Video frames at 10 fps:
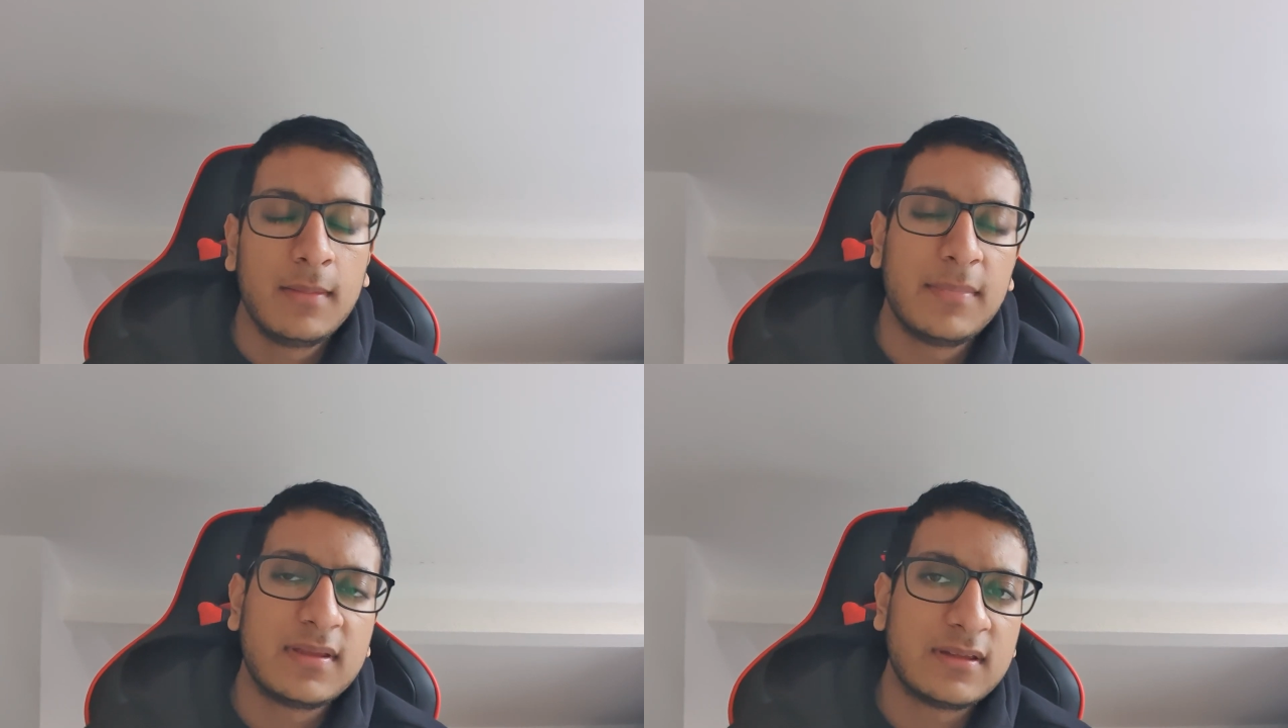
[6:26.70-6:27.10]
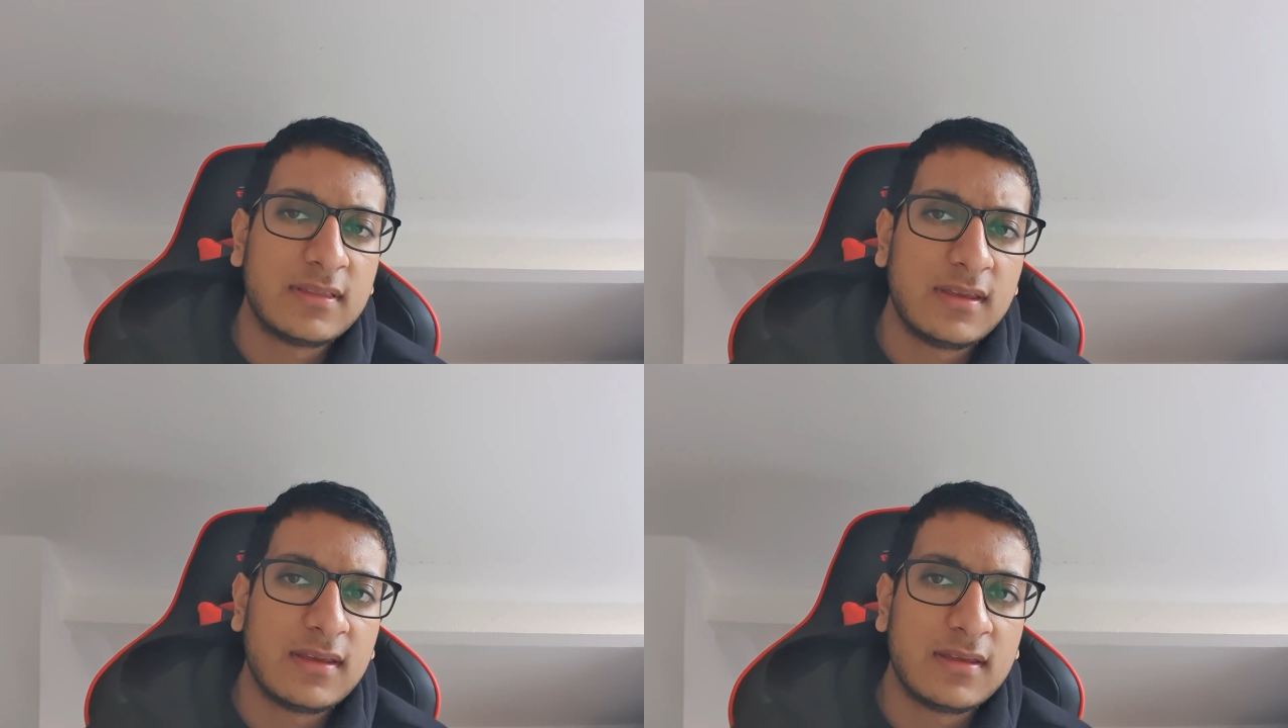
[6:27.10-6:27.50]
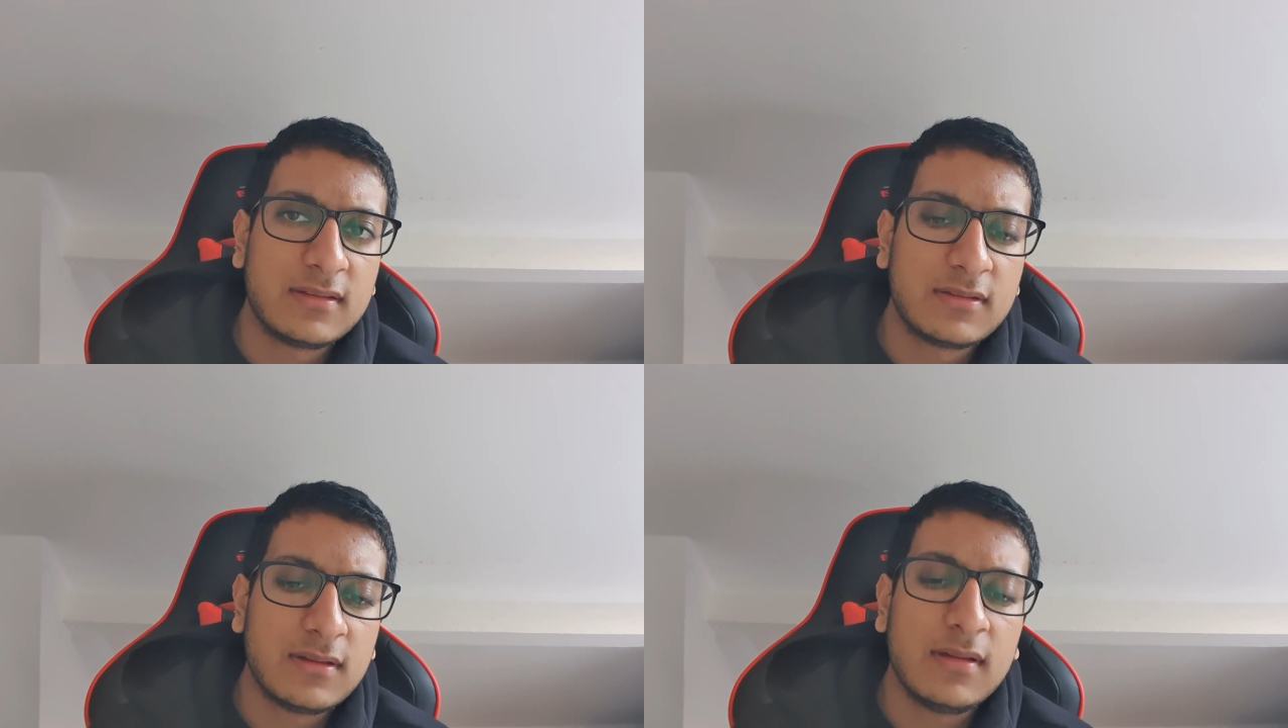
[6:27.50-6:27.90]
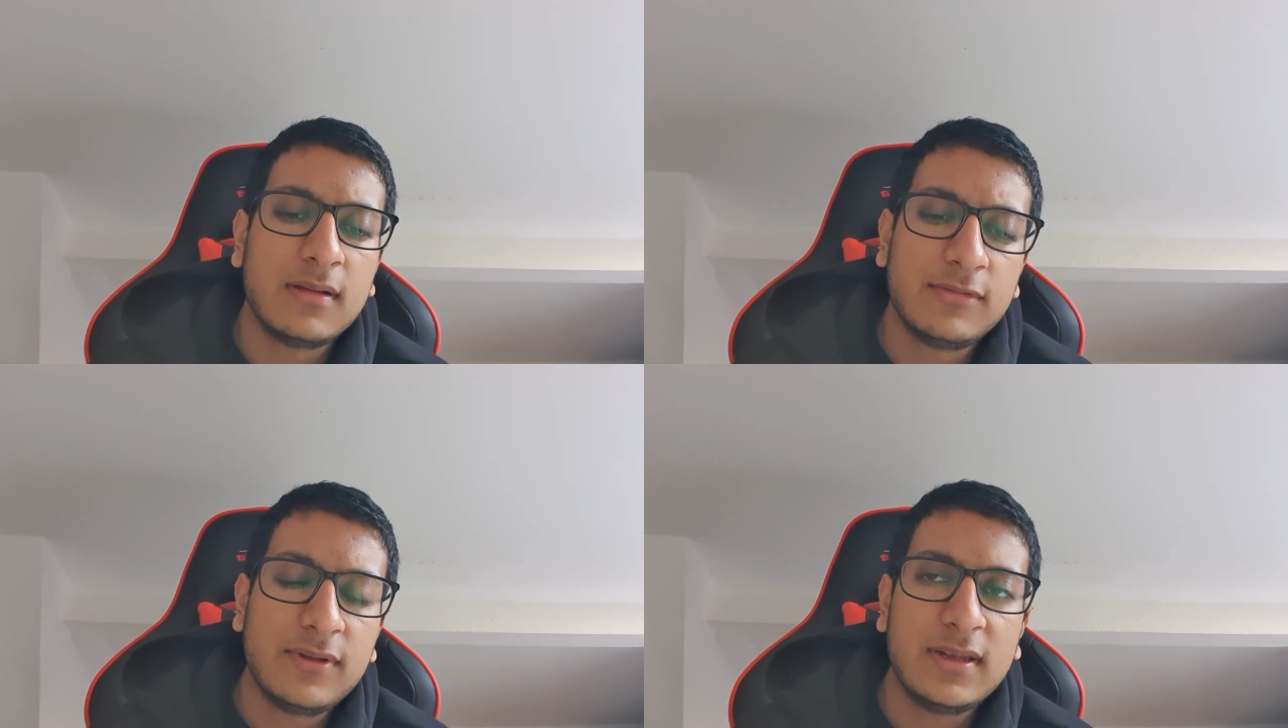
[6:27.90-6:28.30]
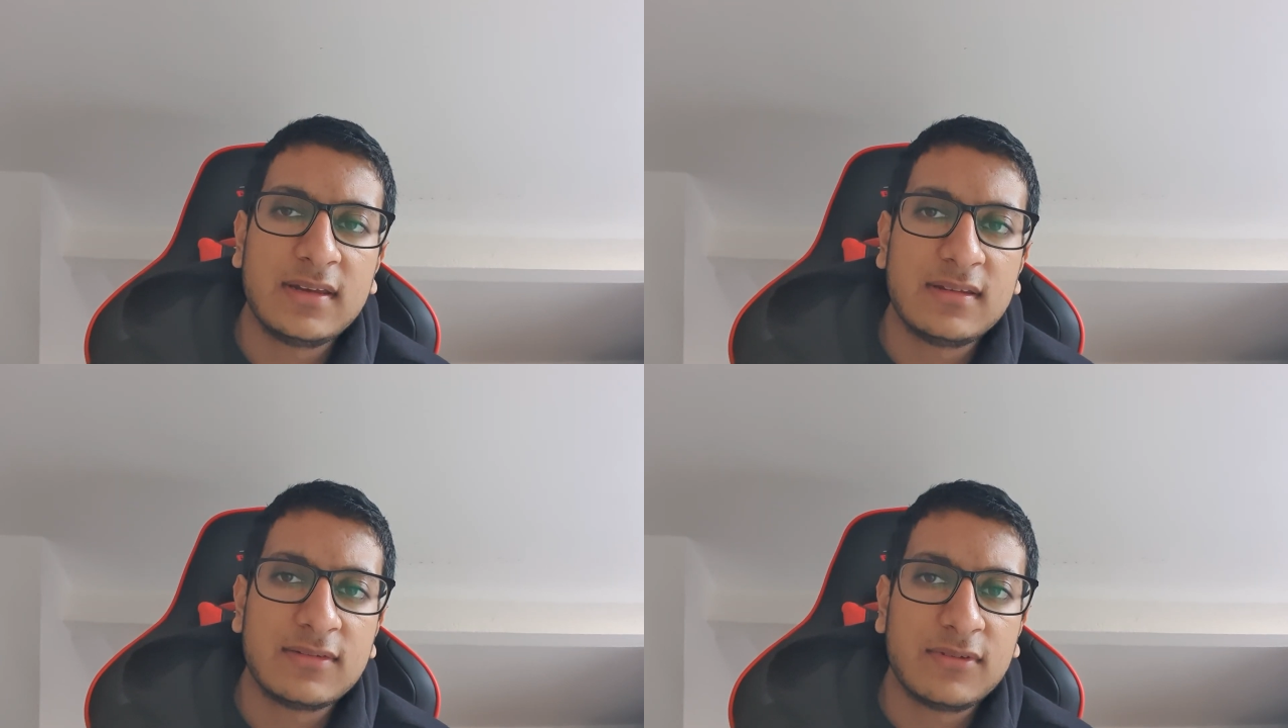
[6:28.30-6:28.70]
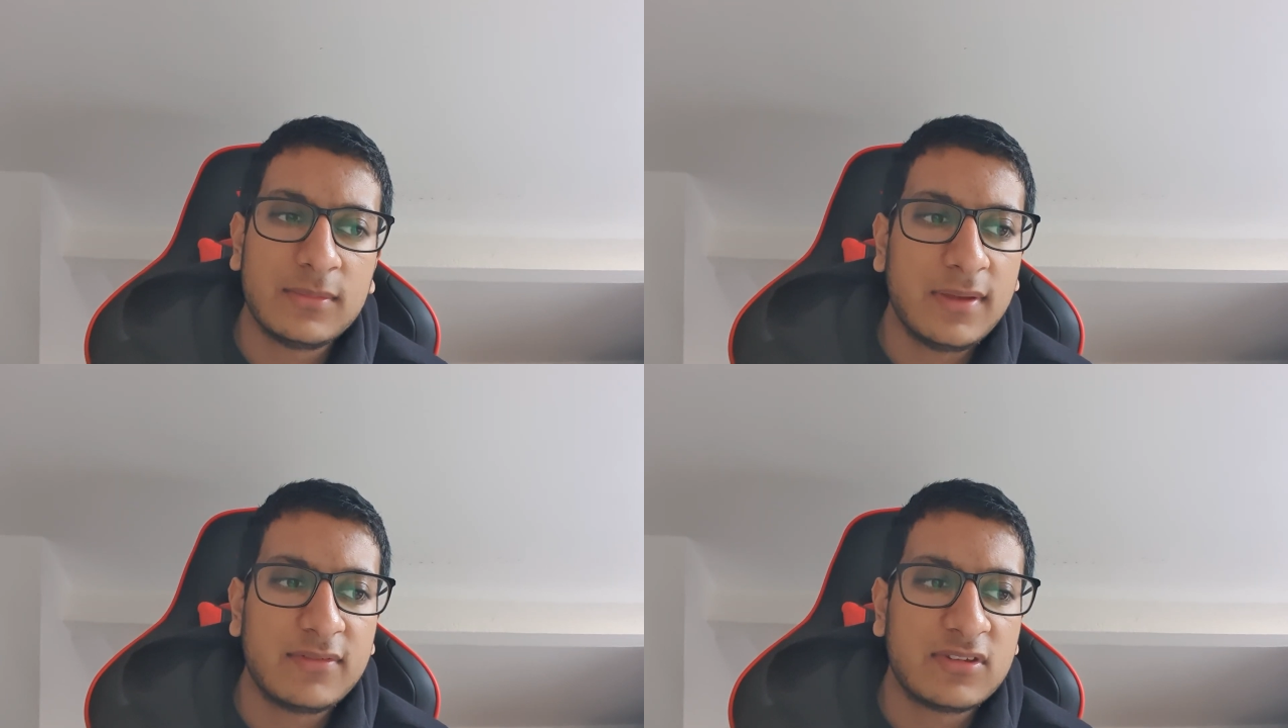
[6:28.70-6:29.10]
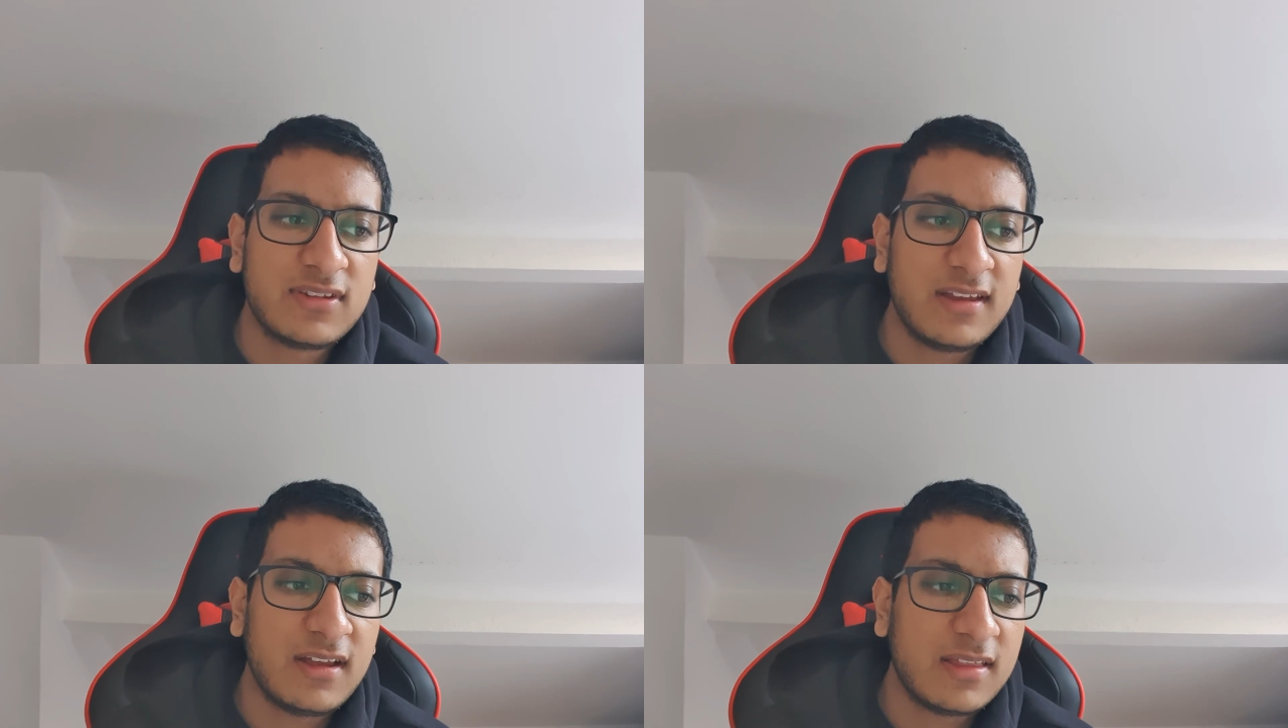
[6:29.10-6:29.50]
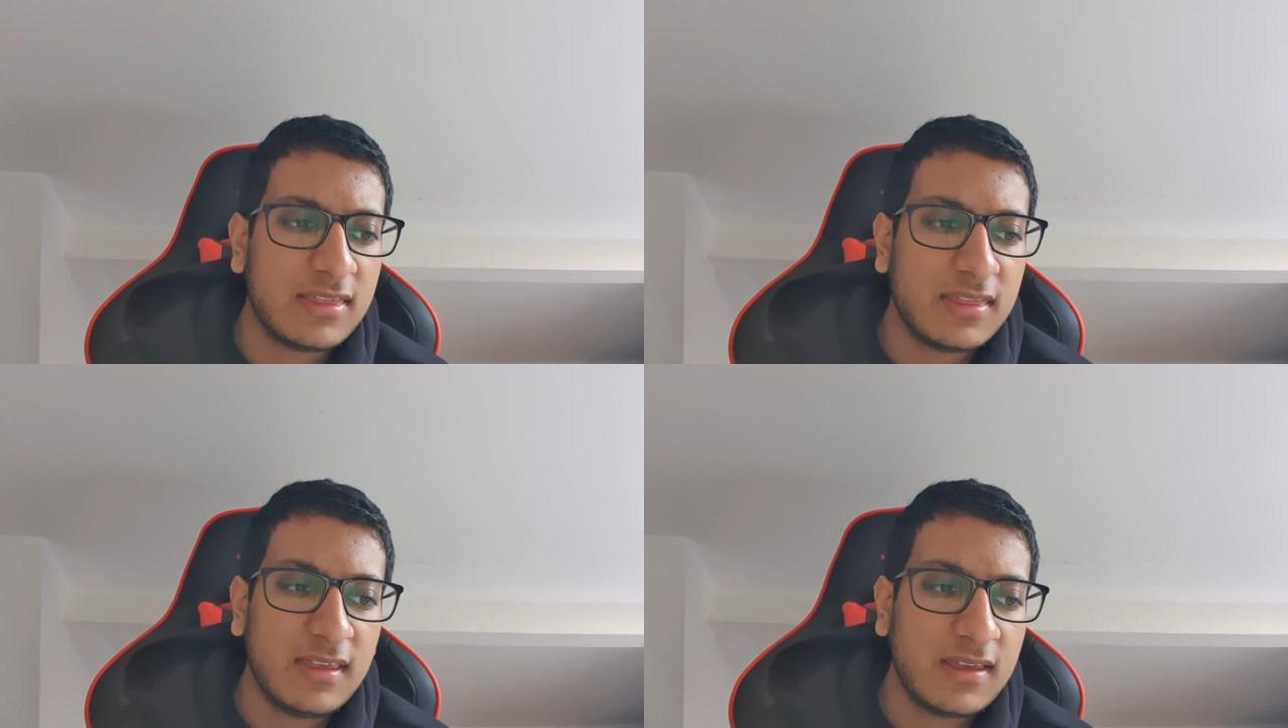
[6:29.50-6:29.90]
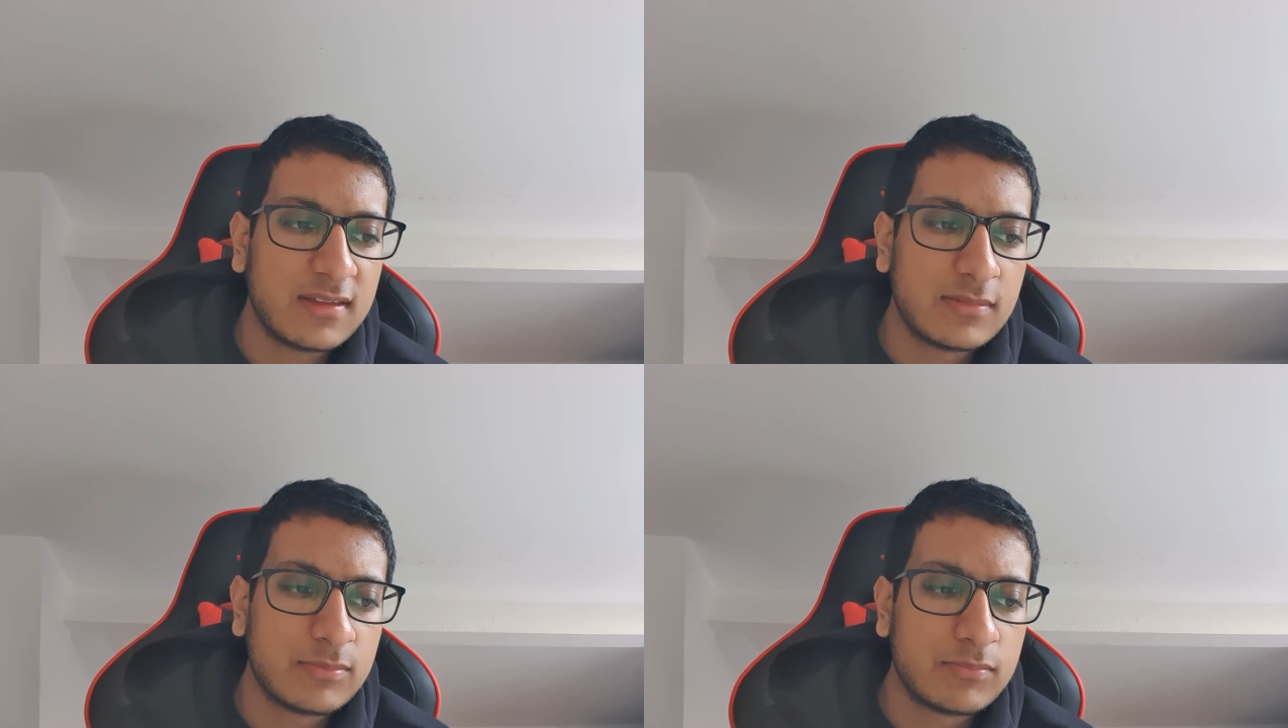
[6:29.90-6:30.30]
because I think it's a fairly decent film. We haven't seen it. I think it